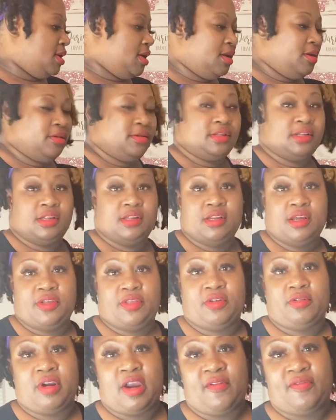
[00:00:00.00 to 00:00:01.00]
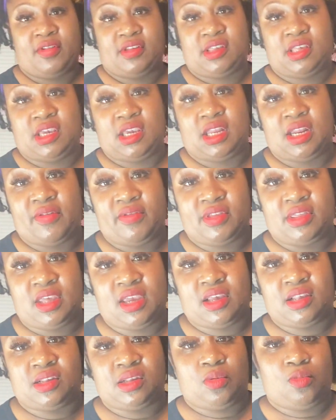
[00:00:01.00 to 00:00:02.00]
here's another graffiti, and
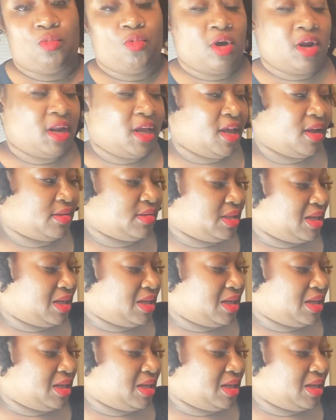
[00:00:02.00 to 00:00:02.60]
everything is in 1X